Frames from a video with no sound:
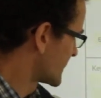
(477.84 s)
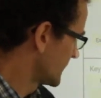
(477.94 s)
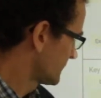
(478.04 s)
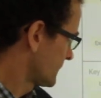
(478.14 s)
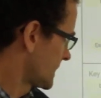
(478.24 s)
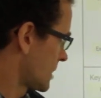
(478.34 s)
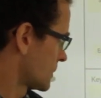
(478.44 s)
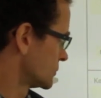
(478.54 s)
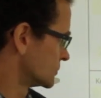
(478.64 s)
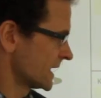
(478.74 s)
done. We now
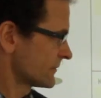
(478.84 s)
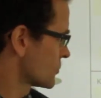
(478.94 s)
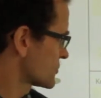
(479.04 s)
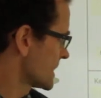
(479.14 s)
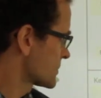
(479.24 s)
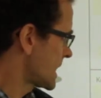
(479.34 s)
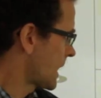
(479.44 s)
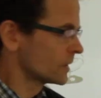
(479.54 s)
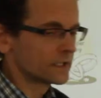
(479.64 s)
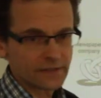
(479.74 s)
go to revenue streams,
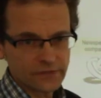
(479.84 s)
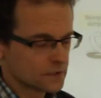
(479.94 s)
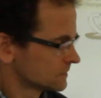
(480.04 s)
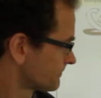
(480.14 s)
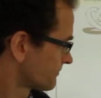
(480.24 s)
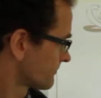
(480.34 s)
hourly revenue.